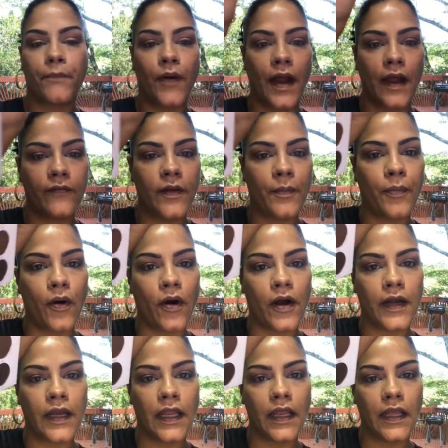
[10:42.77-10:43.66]
Private
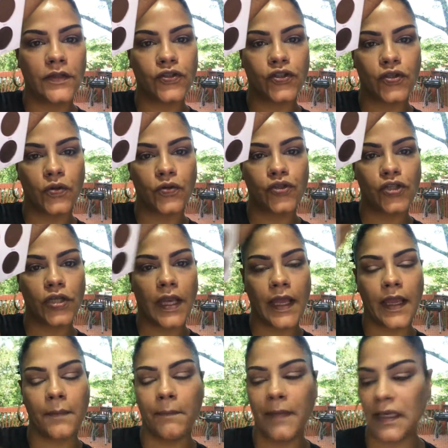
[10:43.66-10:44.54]
Party and
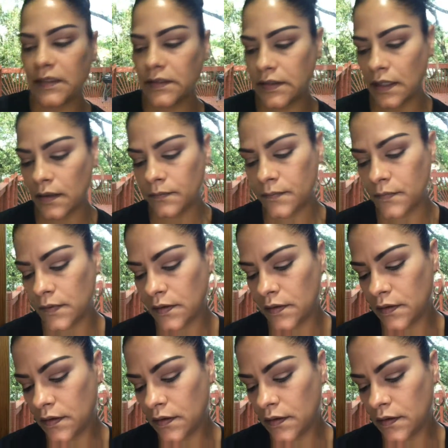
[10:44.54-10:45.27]
Socialite, mix them,